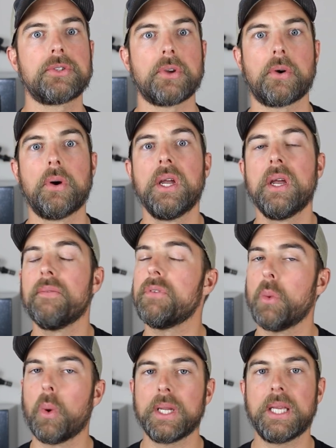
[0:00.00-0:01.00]
So if
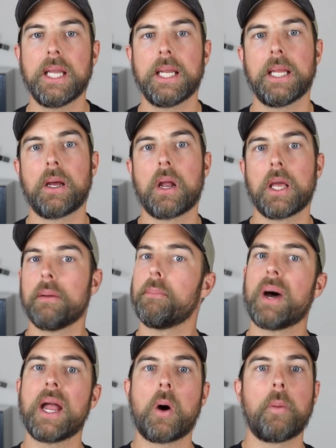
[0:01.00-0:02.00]
you want to get in on it,
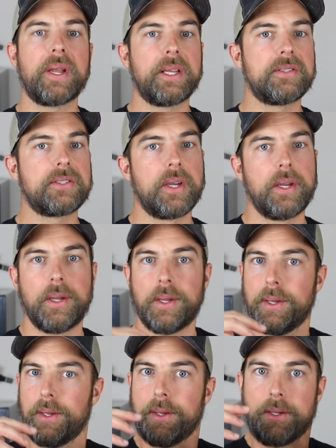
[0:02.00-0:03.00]
by all means,
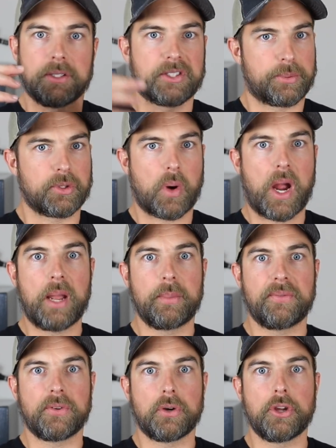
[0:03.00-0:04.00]
subscribe
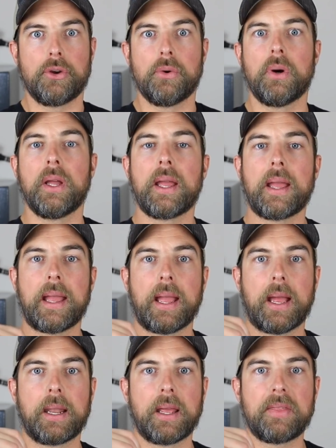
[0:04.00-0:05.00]
if you're new,
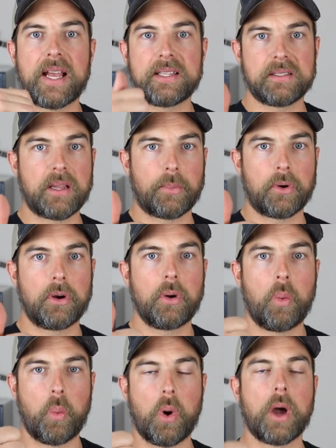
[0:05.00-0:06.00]
and that's number
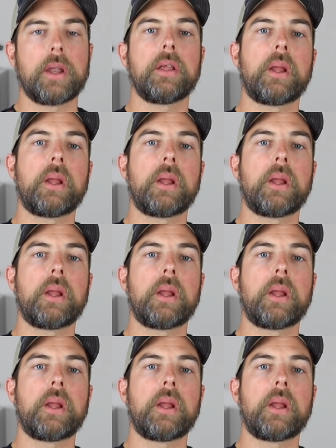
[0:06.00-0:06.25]
one.